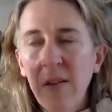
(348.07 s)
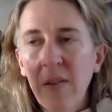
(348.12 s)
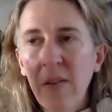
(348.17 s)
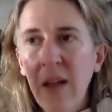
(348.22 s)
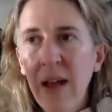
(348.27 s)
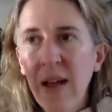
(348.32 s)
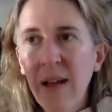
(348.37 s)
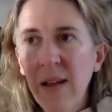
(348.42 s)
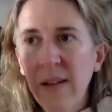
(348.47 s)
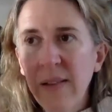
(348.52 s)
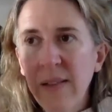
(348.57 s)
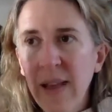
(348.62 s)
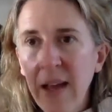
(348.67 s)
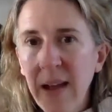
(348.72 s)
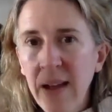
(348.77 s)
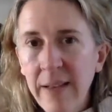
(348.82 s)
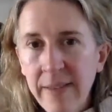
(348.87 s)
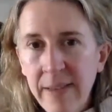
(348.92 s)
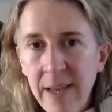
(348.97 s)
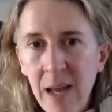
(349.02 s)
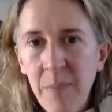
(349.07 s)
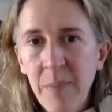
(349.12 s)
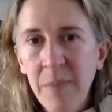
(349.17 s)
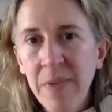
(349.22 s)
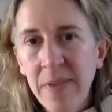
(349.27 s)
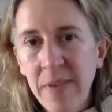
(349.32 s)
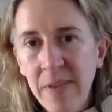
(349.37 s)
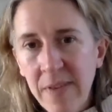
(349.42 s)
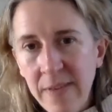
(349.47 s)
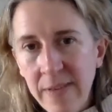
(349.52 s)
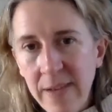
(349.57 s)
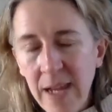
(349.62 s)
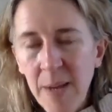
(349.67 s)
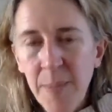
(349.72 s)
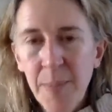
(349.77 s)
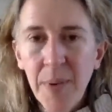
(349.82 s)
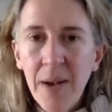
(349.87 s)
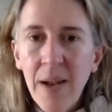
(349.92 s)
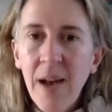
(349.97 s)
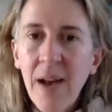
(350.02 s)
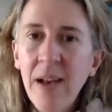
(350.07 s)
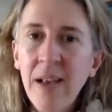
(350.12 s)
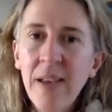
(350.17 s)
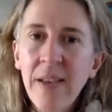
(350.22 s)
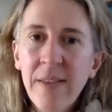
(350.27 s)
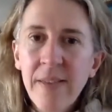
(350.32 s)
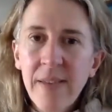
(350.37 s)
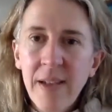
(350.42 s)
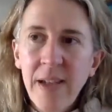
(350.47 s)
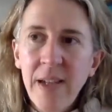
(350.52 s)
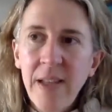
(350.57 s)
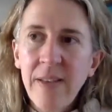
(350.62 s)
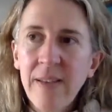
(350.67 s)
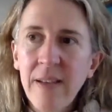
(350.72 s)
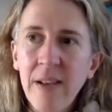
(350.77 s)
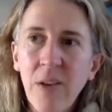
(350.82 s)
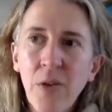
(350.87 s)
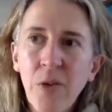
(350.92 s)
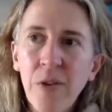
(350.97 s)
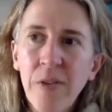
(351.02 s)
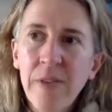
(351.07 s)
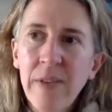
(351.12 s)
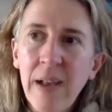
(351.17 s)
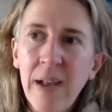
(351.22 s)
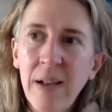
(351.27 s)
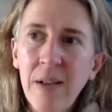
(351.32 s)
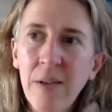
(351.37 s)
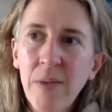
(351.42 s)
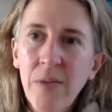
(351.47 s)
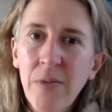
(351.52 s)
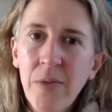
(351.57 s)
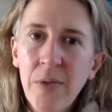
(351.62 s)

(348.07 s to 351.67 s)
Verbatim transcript: that that attempt to stabilize an insecure self